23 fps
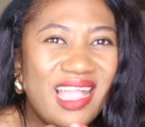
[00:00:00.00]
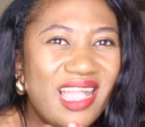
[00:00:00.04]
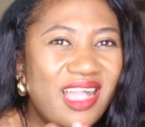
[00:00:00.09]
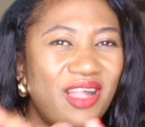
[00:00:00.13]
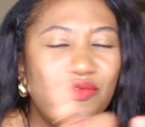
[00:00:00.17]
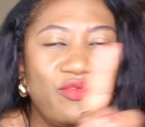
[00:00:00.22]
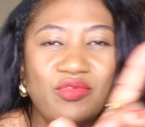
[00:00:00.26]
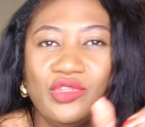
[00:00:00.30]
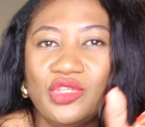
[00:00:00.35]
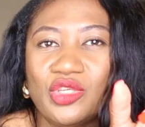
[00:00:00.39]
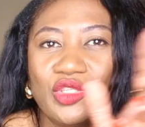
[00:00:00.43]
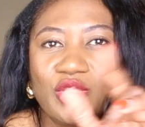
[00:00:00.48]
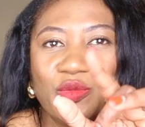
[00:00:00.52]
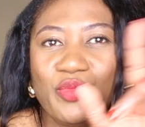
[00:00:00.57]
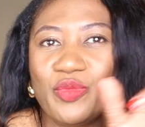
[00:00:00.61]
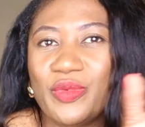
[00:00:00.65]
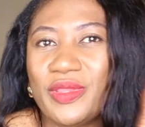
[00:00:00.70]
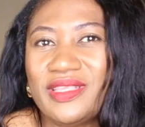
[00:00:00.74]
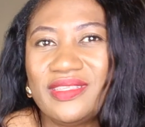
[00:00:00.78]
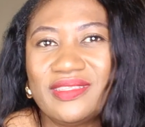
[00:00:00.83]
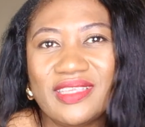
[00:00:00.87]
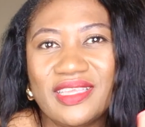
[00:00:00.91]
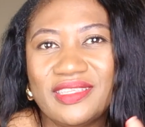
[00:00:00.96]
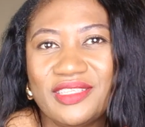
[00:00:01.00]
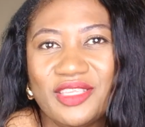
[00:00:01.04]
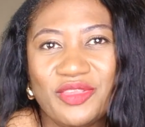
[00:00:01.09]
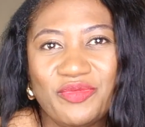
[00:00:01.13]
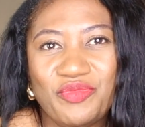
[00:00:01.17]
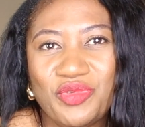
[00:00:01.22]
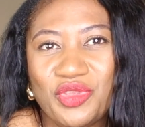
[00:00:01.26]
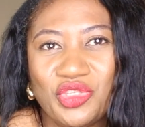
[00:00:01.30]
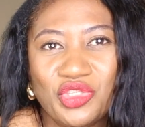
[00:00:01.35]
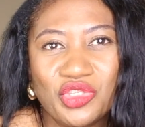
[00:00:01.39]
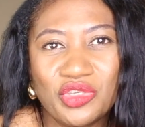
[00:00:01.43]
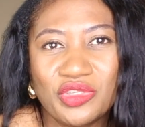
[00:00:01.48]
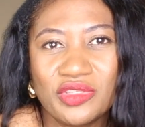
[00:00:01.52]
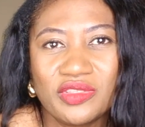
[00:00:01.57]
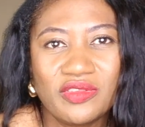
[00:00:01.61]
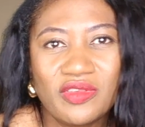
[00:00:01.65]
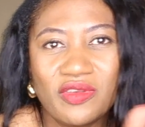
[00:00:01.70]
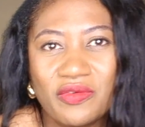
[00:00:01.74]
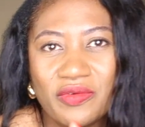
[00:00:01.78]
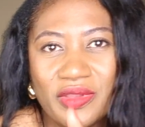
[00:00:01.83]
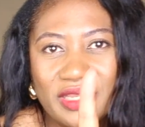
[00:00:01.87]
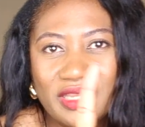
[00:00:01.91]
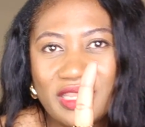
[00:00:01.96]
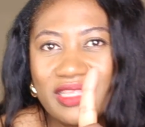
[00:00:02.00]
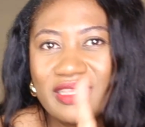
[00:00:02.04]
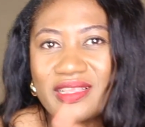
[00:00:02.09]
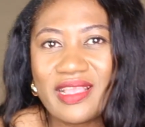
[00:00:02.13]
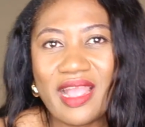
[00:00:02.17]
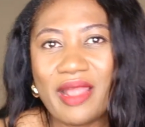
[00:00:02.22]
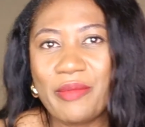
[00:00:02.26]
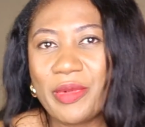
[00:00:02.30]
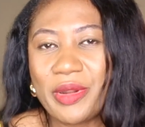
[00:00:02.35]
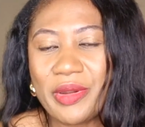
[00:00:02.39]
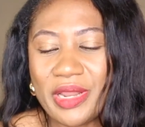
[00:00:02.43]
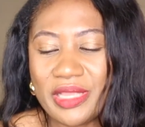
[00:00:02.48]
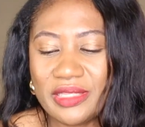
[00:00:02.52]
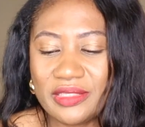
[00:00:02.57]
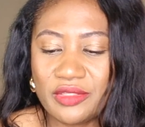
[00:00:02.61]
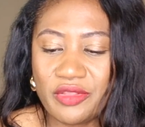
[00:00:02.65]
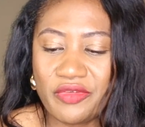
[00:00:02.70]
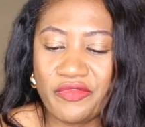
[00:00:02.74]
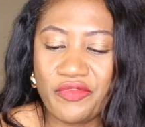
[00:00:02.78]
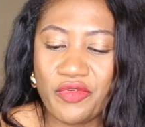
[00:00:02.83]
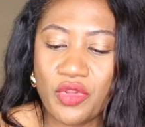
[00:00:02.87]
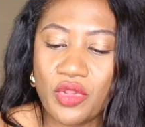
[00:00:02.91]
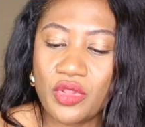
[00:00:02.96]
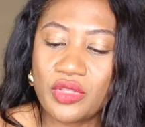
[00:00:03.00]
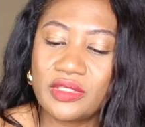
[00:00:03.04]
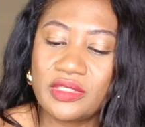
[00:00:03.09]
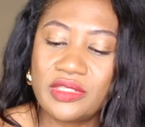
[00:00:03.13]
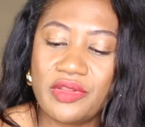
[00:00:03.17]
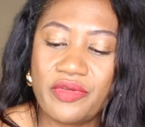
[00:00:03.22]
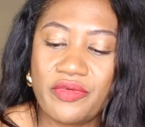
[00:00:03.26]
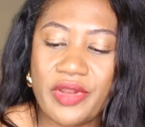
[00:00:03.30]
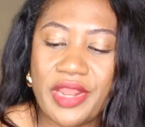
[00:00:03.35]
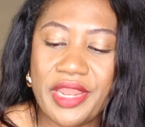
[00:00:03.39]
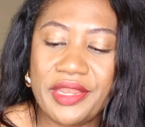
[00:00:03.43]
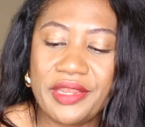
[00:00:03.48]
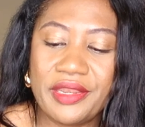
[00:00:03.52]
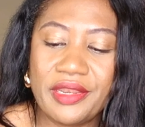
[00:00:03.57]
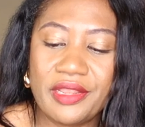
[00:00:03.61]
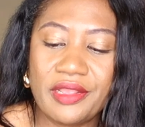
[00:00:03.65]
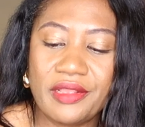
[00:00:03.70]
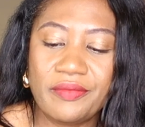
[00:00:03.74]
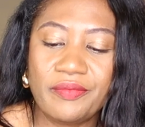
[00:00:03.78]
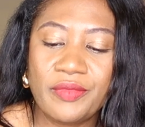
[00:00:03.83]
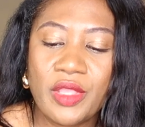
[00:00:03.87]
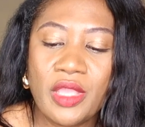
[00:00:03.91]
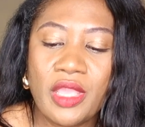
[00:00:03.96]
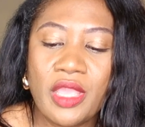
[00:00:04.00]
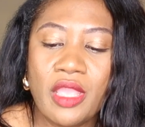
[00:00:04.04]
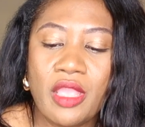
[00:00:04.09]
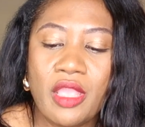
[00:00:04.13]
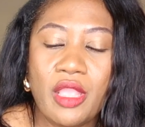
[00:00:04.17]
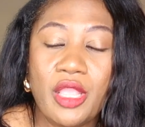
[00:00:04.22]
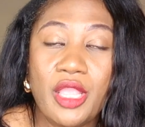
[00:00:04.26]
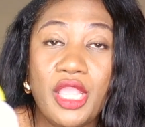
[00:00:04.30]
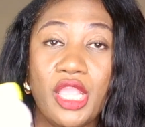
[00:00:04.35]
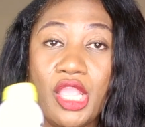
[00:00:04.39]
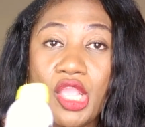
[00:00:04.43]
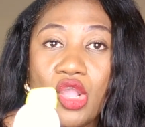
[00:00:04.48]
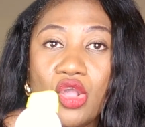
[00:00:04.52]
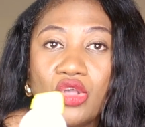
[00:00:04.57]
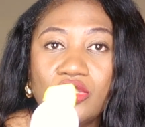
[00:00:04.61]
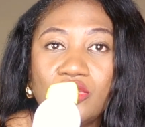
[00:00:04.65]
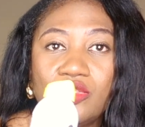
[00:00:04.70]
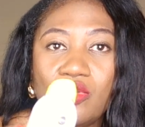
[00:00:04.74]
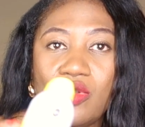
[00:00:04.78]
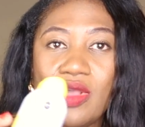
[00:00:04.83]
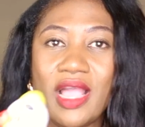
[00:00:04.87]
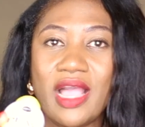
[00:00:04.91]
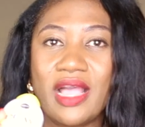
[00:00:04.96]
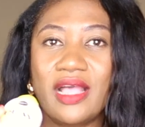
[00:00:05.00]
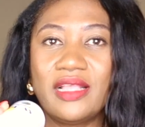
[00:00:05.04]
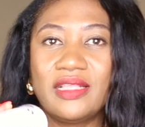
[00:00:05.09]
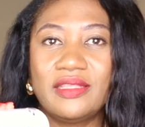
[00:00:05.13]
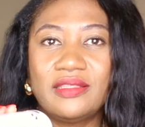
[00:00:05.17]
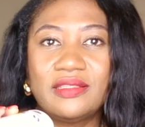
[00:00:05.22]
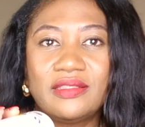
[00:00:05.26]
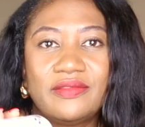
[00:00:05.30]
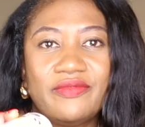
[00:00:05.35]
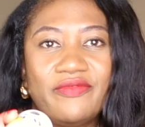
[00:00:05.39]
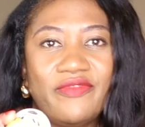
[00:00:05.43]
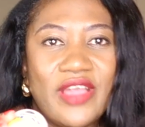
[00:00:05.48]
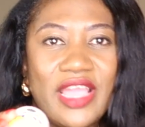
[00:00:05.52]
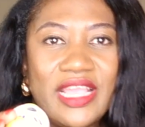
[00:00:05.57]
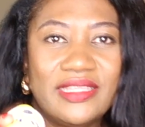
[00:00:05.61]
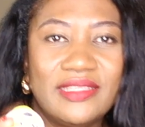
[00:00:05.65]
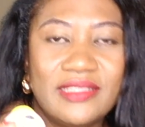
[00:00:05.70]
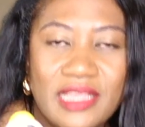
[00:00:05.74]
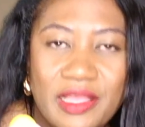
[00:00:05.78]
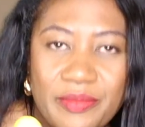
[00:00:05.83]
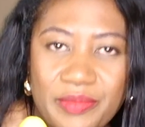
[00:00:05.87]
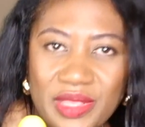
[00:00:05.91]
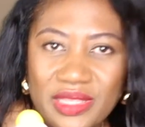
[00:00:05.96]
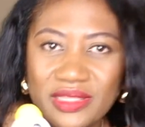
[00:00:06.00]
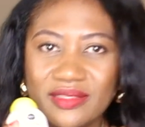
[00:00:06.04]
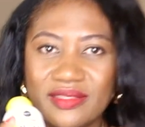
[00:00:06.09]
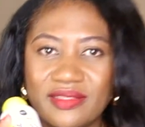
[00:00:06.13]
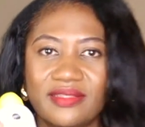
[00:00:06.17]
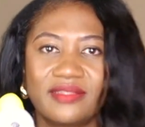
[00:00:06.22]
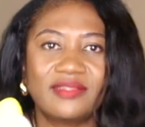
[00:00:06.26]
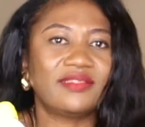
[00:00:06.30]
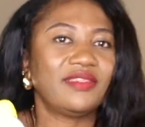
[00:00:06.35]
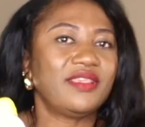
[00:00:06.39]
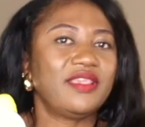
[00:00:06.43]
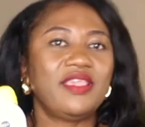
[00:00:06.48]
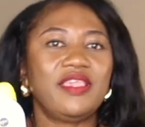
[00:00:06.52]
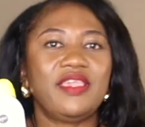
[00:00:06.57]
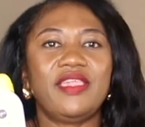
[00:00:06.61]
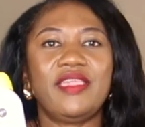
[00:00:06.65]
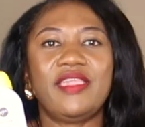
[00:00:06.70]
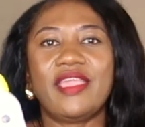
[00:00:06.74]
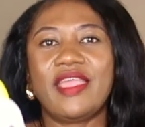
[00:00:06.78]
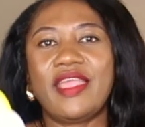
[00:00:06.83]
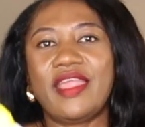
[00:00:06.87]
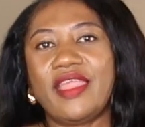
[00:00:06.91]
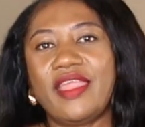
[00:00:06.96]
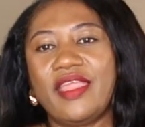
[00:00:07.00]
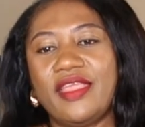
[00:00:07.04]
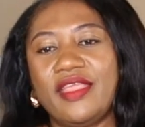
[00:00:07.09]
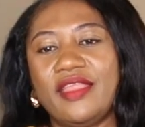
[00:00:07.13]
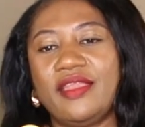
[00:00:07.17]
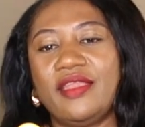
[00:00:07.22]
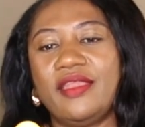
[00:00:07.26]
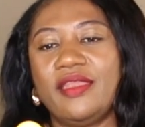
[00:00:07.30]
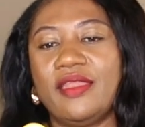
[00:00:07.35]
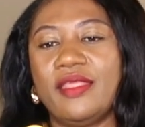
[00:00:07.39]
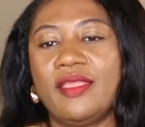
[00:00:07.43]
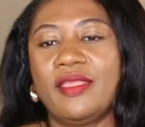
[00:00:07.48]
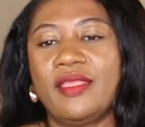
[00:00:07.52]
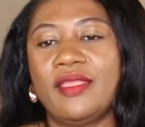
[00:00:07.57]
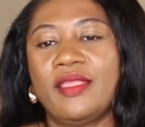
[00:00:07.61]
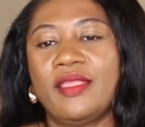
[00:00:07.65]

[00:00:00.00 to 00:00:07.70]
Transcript: I will just insert a picture somewhere. The camera is not focusing right now. It also has vitamin C and